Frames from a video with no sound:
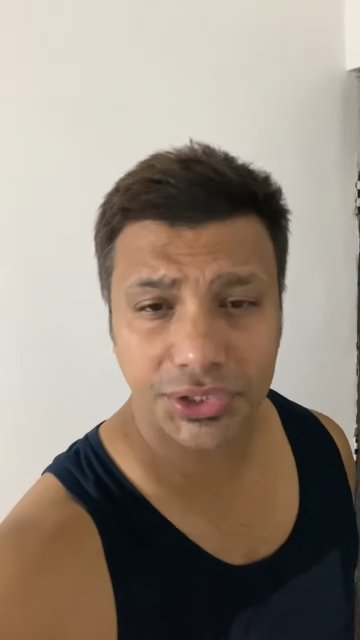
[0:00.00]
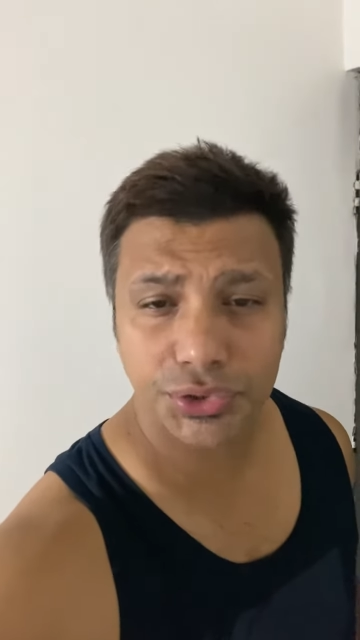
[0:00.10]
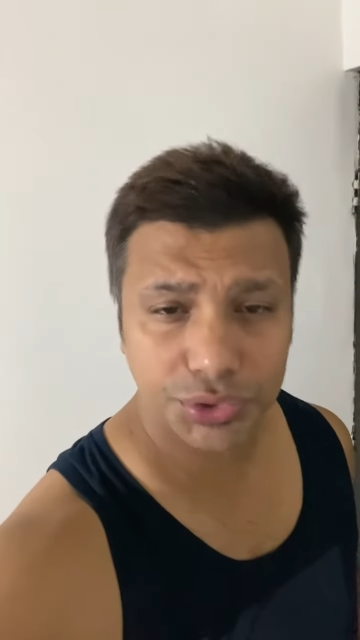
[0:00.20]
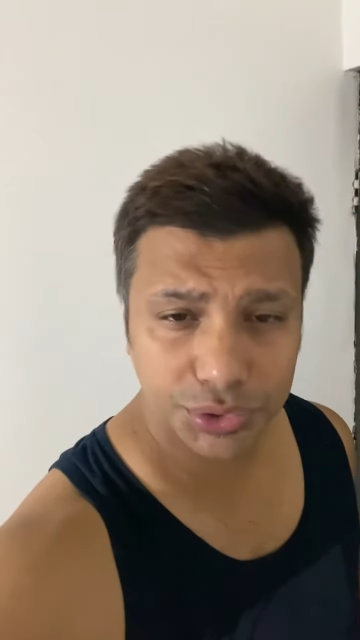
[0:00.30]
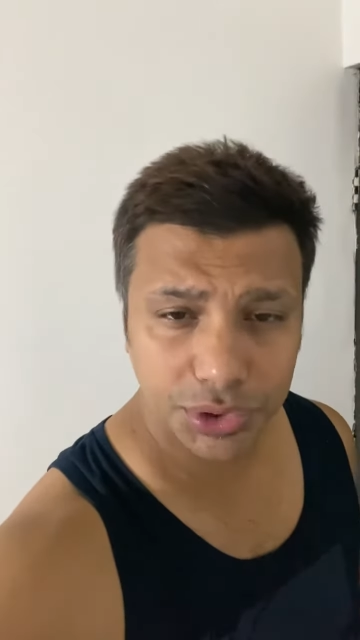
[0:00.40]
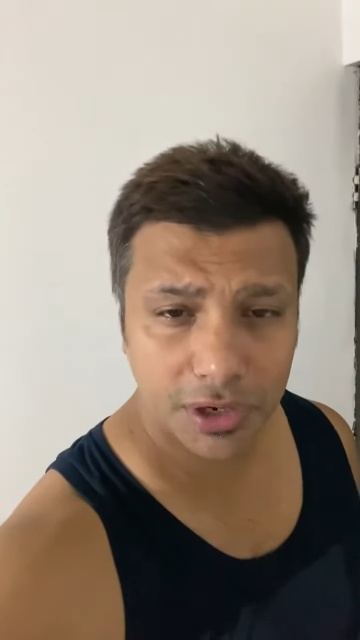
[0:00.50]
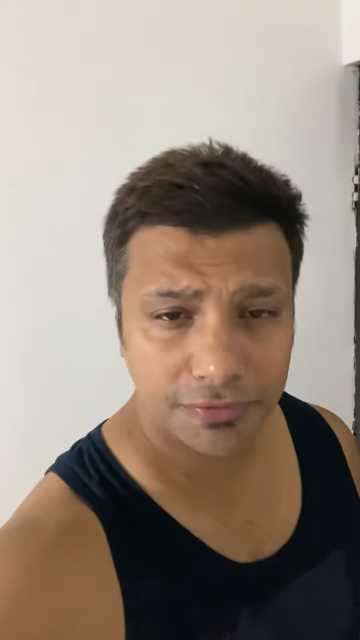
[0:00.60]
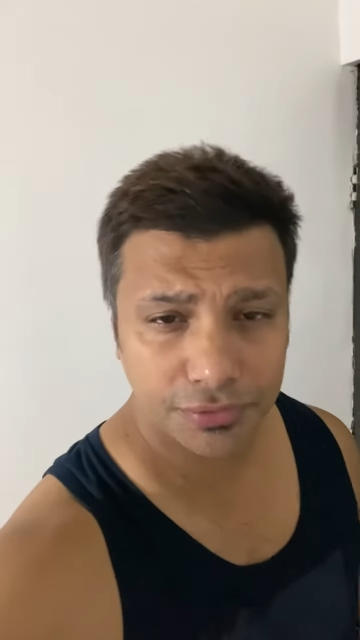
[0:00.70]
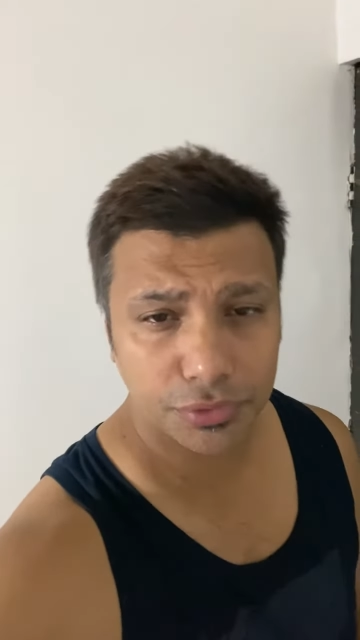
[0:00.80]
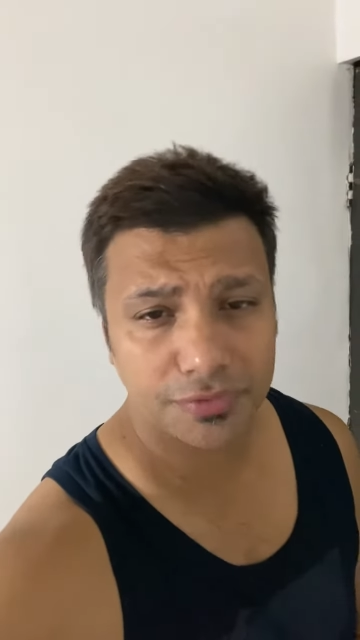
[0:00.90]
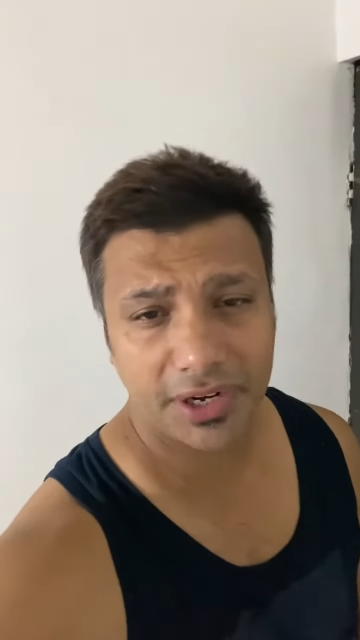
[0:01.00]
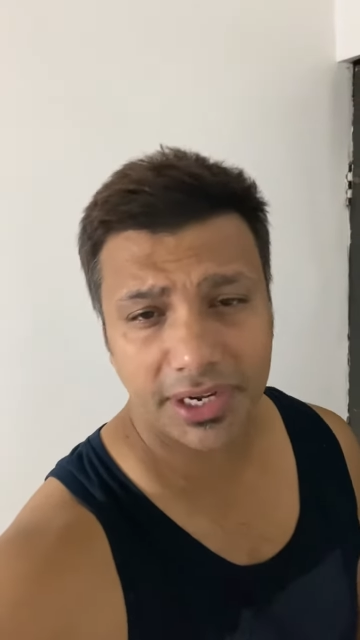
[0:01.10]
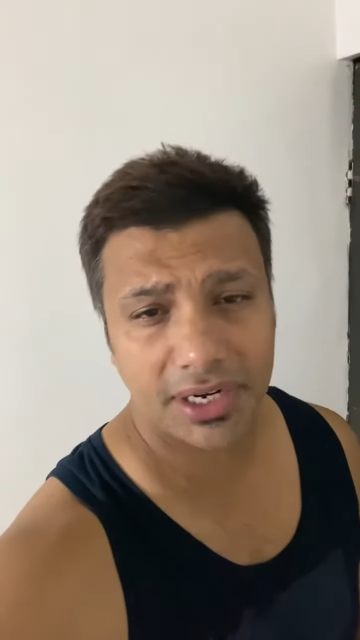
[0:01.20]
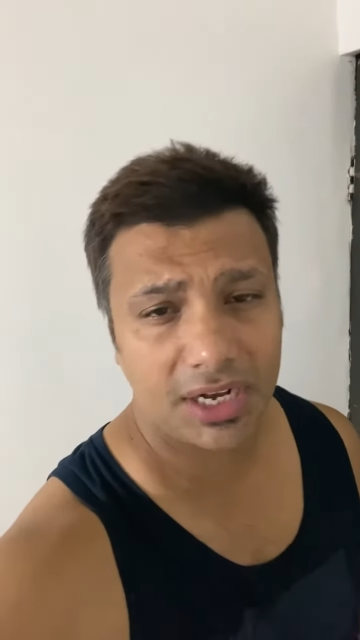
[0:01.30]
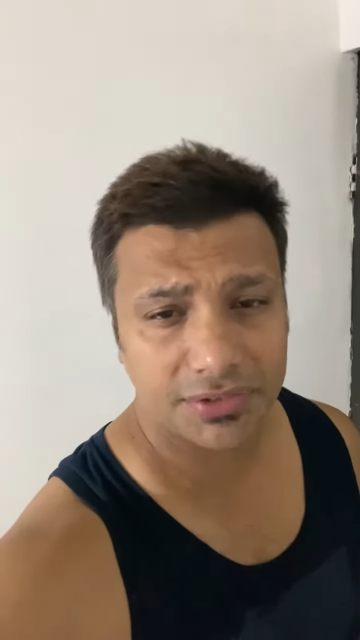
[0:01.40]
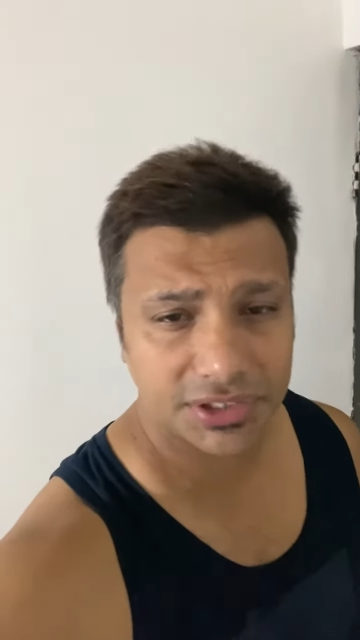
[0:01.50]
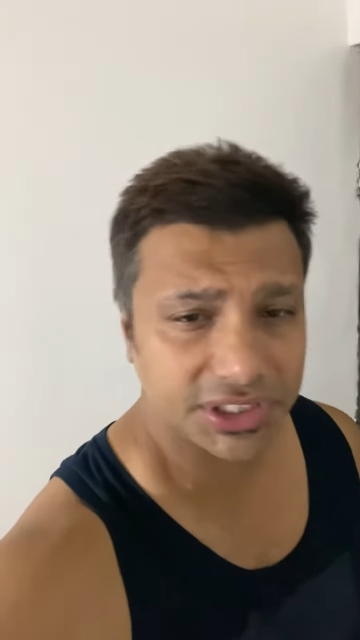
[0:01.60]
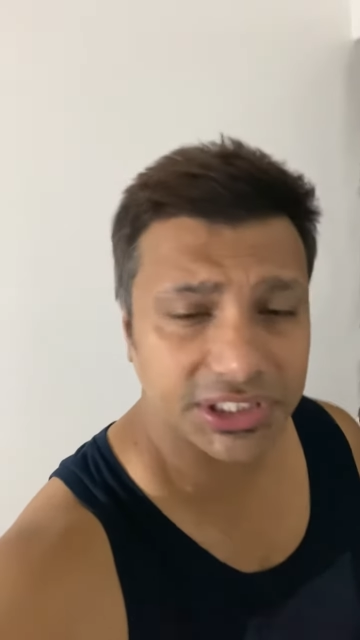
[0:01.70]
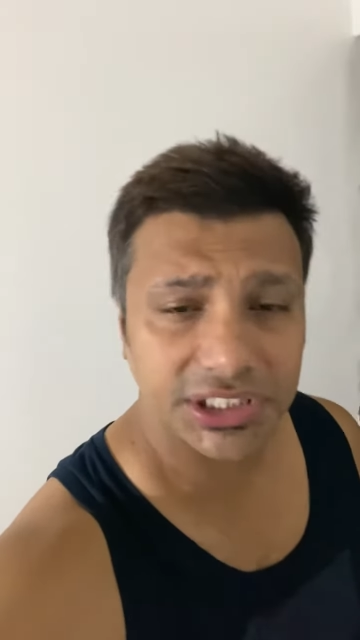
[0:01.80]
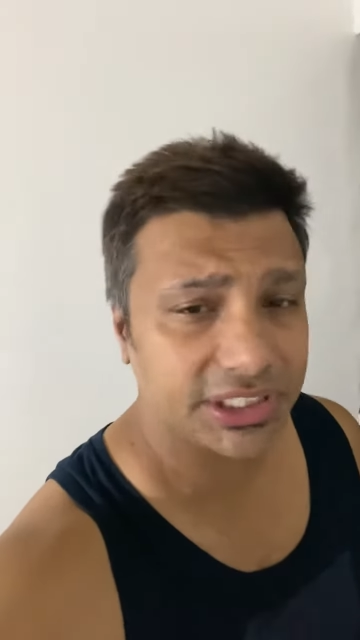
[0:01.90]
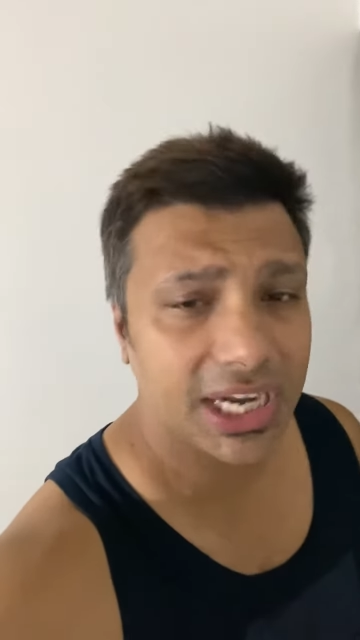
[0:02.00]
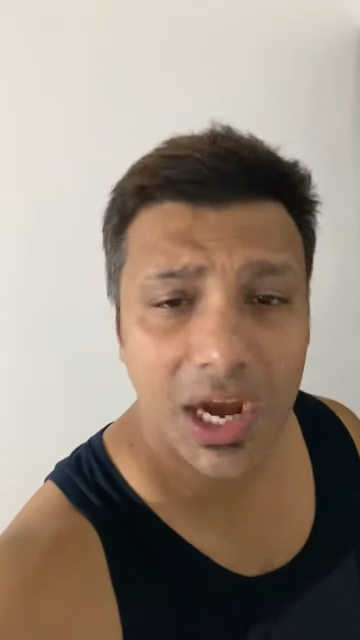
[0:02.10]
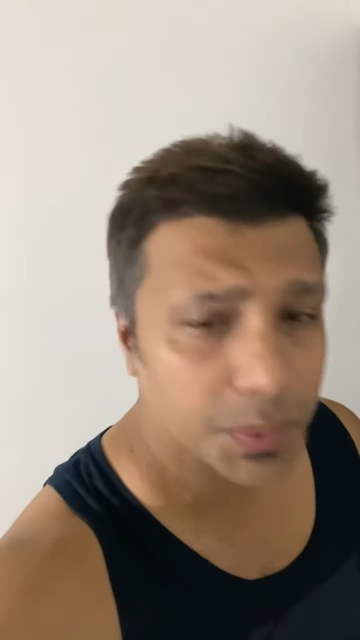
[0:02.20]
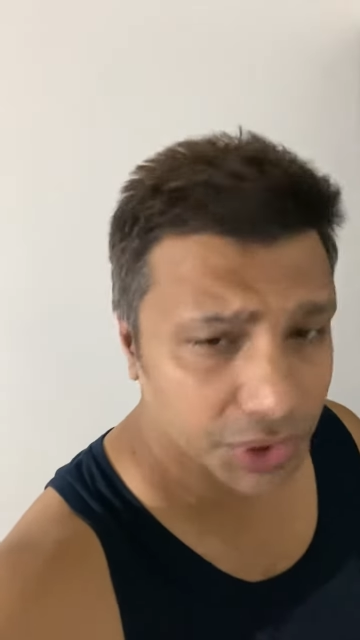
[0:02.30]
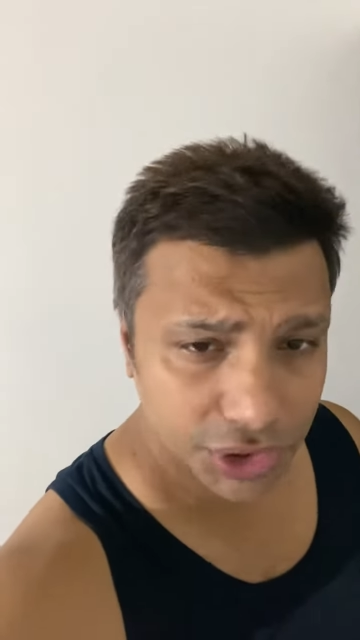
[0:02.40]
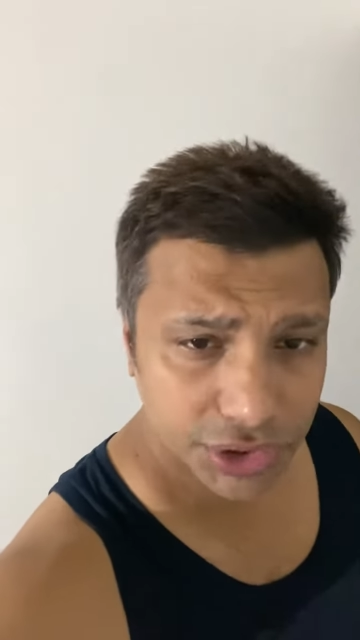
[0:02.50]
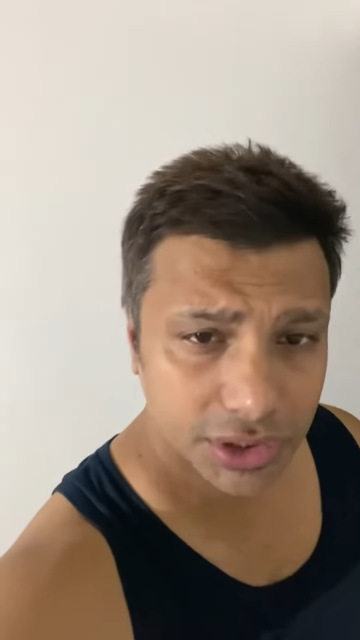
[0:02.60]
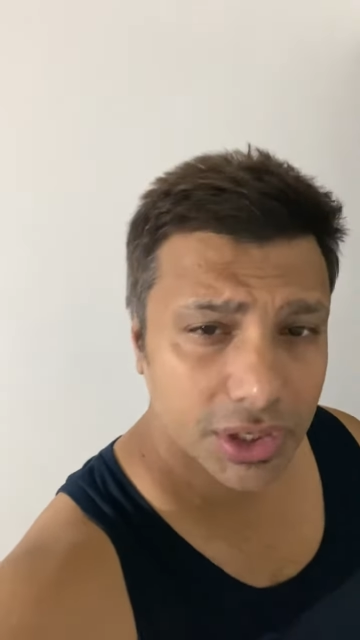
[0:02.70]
You do your food fucking after 16 hours.